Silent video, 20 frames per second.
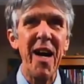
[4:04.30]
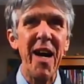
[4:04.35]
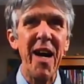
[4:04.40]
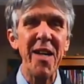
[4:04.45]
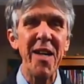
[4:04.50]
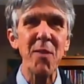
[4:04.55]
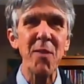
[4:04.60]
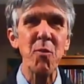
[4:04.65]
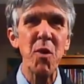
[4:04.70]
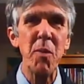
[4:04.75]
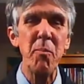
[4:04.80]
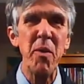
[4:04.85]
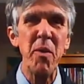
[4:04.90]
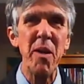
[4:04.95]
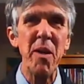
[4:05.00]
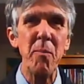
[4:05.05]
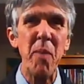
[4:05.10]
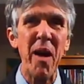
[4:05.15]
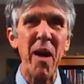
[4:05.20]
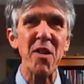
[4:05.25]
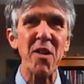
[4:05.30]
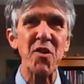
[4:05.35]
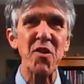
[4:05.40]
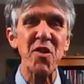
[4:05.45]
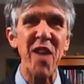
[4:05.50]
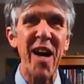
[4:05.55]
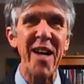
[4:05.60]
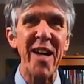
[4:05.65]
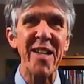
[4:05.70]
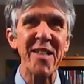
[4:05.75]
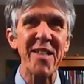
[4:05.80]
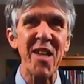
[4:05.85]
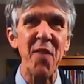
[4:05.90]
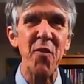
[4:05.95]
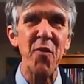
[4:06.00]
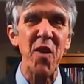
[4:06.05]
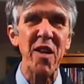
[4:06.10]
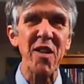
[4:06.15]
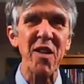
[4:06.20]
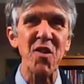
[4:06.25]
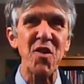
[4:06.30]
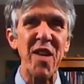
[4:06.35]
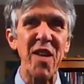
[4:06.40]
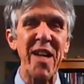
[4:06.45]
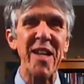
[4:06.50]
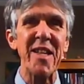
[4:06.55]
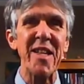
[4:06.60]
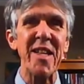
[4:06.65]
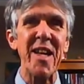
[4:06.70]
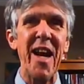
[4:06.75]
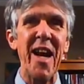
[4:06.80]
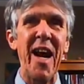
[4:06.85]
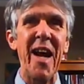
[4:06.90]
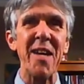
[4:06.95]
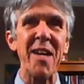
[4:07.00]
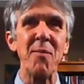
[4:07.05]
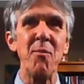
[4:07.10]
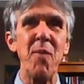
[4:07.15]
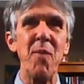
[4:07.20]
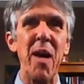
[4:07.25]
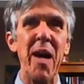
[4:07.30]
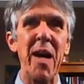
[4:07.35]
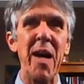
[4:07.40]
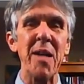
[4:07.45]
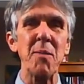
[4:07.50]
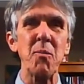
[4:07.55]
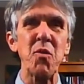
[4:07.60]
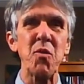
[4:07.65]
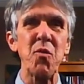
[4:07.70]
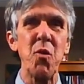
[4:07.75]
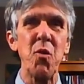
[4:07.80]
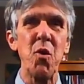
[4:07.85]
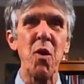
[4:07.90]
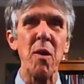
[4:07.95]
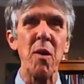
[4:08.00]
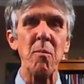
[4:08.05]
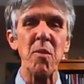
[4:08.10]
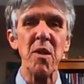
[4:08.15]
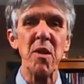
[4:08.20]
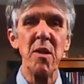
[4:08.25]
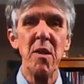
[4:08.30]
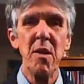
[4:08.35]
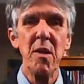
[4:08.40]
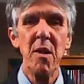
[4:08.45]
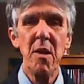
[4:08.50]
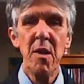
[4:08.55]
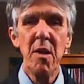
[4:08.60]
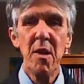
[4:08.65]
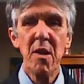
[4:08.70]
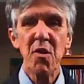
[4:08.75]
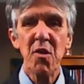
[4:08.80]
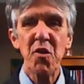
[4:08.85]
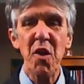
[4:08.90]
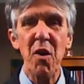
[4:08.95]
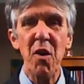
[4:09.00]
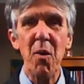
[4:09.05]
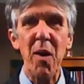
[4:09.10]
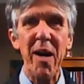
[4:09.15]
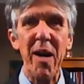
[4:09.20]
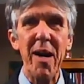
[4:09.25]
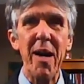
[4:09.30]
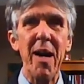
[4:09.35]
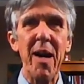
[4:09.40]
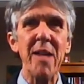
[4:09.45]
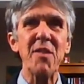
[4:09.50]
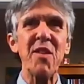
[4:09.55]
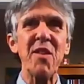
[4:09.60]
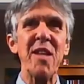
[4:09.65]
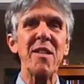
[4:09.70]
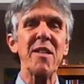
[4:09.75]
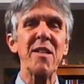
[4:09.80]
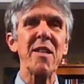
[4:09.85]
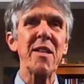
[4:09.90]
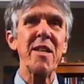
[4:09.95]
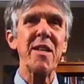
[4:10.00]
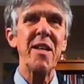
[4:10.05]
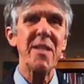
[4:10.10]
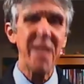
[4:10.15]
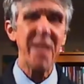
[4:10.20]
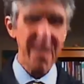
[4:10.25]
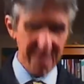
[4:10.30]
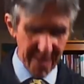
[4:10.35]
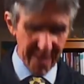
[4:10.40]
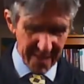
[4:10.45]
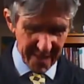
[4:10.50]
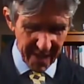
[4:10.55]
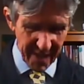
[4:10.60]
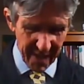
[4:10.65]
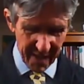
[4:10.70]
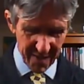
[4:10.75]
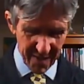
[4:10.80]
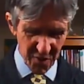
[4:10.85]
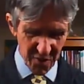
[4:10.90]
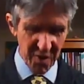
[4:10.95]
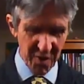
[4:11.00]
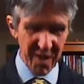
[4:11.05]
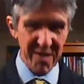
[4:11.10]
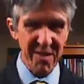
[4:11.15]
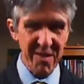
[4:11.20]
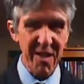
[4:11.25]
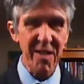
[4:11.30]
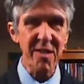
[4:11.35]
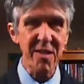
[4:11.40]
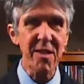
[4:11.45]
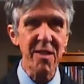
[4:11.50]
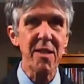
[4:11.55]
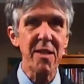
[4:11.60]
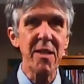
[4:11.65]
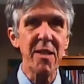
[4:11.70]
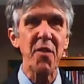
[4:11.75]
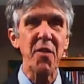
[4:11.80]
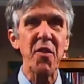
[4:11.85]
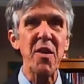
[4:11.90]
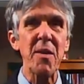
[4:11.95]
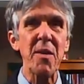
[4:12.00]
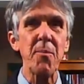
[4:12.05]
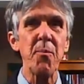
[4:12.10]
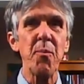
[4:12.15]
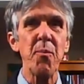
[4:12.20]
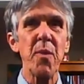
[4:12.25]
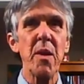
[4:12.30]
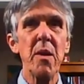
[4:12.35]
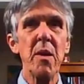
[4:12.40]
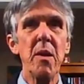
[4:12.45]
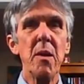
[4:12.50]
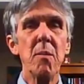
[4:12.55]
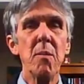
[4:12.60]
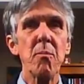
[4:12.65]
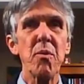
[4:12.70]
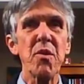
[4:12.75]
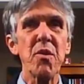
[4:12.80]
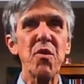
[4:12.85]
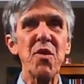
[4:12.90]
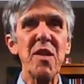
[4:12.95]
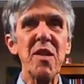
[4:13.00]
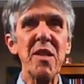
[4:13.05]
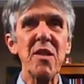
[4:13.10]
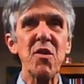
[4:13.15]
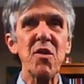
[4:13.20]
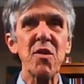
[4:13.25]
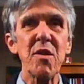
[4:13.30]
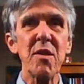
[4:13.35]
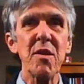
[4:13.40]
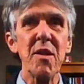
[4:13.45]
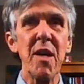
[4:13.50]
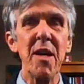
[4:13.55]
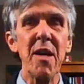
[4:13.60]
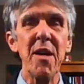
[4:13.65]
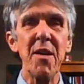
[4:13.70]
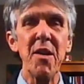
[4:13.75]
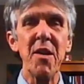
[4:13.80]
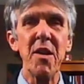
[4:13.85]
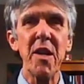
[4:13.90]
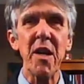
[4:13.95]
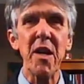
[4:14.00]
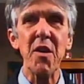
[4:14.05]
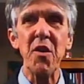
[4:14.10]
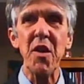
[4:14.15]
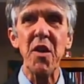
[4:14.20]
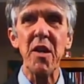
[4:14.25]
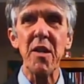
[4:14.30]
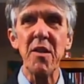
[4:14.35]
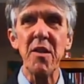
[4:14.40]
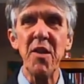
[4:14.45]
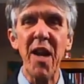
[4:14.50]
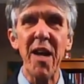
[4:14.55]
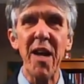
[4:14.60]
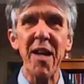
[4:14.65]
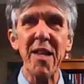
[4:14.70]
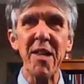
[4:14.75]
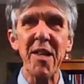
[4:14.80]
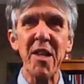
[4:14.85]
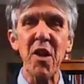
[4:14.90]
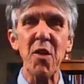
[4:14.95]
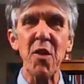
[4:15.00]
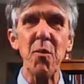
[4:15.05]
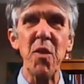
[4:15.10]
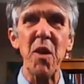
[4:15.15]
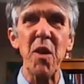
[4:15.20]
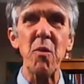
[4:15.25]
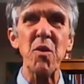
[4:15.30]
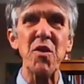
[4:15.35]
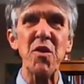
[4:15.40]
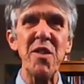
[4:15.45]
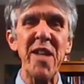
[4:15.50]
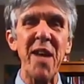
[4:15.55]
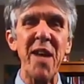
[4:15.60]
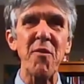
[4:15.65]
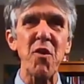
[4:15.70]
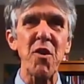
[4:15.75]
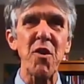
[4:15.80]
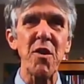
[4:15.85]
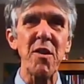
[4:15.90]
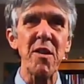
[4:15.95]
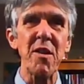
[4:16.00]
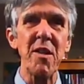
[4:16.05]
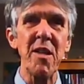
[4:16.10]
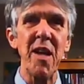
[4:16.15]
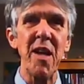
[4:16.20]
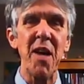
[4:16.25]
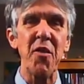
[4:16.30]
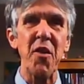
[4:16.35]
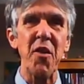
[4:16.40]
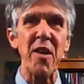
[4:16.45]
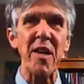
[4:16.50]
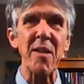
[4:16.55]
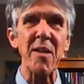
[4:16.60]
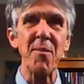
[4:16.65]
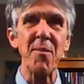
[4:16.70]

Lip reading: And it would have been about as scientific as saying that atoms form. So I said to the kid, yes, I can. So I said, nothing precedes. There was never nothing.